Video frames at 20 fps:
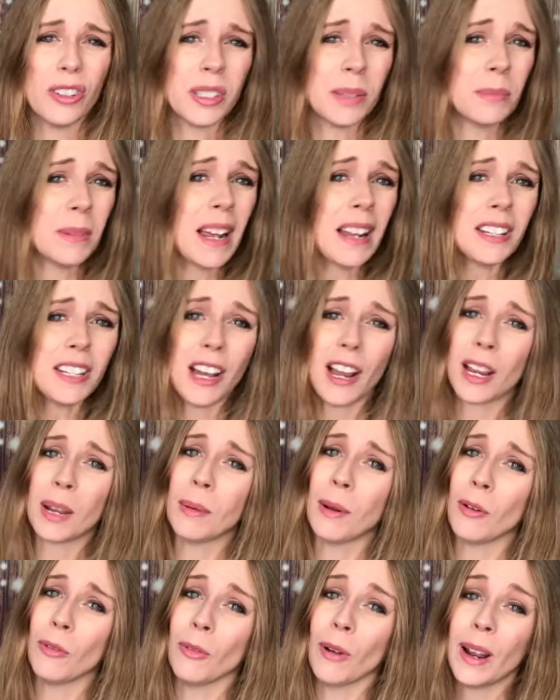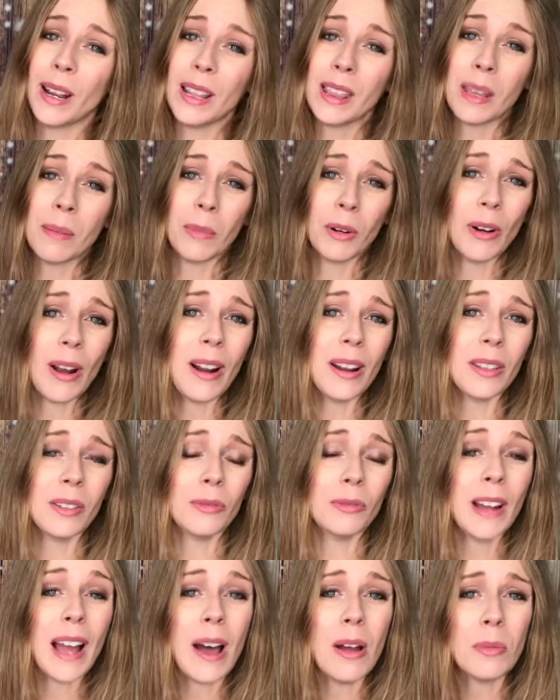I'm not talking about running them around in the
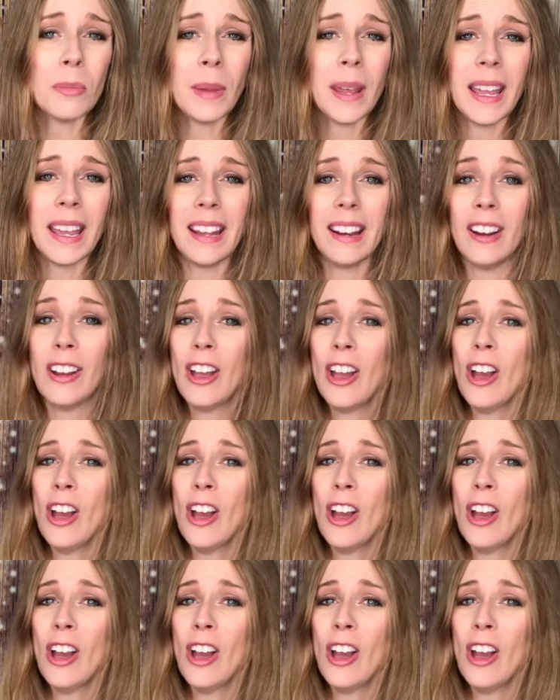round pen